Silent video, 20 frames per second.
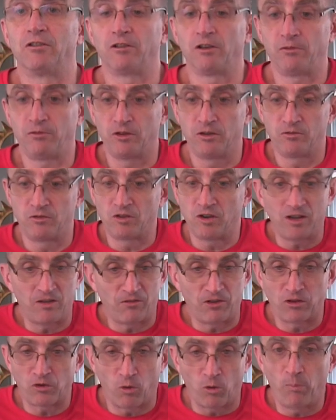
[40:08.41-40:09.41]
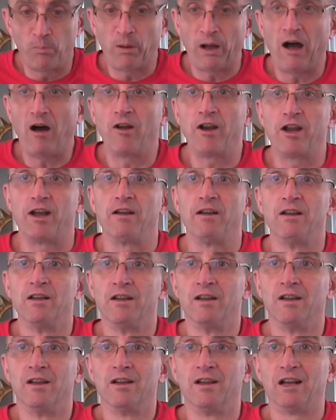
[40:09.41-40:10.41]
So if, you, if it's all powder,
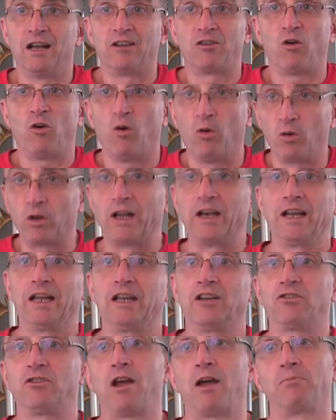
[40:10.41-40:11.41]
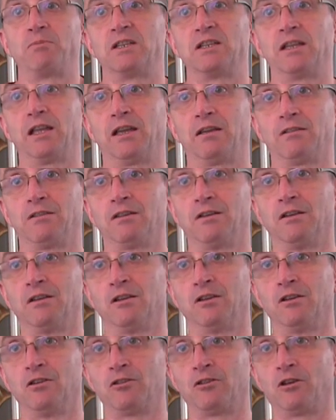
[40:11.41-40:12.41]
it's all going to get trapped in there.
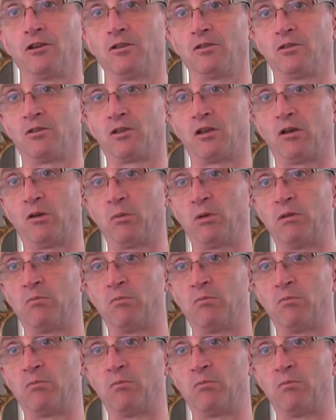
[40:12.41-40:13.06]
So it's going